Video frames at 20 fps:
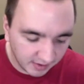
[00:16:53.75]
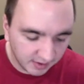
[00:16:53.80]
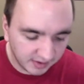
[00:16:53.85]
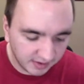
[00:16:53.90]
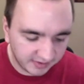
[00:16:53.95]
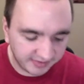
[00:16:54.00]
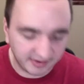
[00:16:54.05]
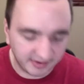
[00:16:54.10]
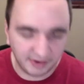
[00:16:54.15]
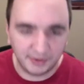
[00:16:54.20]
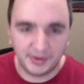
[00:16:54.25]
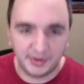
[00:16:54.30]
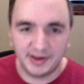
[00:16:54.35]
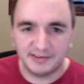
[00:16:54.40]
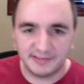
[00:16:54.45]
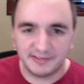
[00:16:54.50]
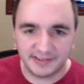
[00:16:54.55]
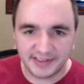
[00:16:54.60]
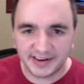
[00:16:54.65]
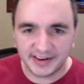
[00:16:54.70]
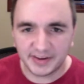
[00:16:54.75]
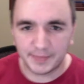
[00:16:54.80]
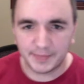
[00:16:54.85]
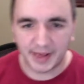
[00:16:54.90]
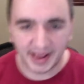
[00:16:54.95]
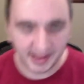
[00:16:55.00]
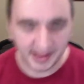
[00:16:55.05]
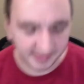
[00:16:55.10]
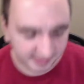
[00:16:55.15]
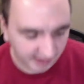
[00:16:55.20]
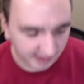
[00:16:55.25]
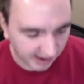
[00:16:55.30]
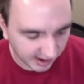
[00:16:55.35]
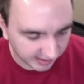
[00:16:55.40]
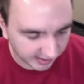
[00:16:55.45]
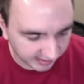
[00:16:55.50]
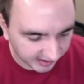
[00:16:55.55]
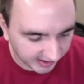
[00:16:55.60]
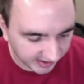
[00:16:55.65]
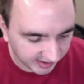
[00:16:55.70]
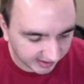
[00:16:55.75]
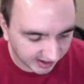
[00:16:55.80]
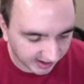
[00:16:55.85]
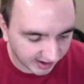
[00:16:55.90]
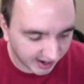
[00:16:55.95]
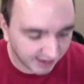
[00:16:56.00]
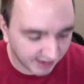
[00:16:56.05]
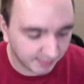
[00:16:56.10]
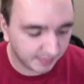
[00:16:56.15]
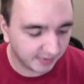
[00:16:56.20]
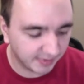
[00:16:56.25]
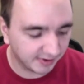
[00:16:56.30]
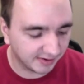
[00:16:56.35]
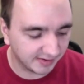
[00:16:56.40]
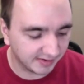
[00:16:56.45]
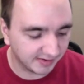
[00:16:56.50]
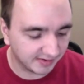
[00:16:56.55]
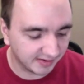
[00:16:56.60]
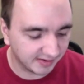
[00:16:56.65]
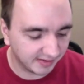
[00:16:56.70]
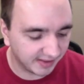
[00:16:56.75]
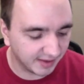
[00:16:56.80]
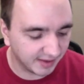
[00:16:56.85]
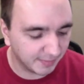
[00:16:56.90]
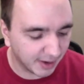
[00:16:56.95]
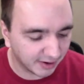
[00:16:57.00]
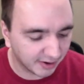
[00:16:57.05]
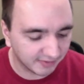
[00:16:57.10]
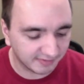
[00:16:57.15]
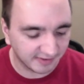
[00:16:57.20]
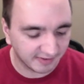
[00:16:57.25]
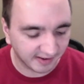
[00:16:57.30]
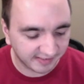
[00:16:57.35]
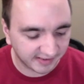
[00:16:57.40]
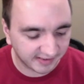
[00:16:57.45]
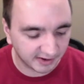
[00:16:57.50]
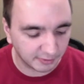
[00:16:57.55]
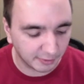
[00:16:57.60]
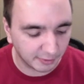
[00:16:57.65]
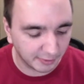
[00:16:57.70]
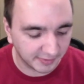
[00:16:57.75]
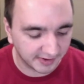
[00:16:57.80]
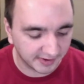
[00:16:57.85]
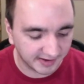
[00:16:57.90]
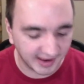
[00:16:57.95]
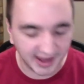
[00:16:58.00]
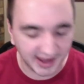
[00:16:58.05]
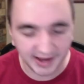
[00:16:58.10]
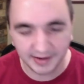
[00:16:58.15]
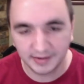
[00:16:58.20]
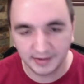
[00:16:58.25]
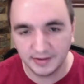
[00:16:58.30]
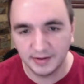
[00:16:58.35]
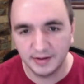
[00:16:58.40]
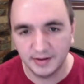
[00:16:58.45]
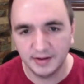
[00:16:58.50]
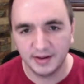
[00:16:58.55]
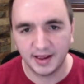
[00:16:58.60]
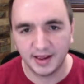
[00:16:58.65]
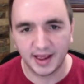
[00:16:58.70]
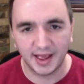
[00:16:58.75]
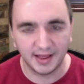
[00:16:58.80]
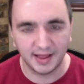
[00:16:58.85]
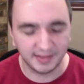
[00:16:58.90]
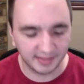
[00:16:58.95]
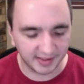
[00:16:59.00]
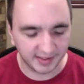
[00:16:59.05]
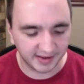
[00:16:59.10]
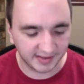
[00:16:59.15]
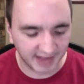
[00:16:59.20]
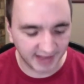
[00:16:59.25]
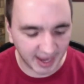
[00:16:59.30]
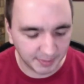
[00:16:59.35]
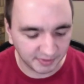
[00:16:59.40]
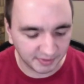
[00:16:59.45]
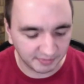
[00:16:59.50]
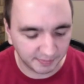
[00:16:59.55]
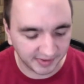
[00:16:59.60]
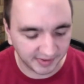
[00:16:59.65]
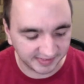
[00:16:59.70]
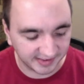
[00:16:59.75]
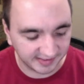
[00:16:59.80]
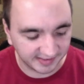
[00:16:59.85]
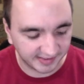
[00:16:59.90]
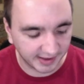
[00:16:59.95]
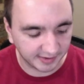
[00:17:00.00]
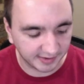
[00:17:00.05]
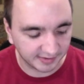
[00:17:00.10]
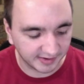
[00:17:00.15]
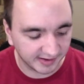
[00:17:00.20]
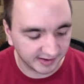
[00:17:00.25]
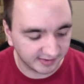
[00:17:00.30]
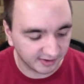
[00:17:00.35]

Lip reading: So it really depends on the type or the amount of risk you're willing to take and the type of business that you're in.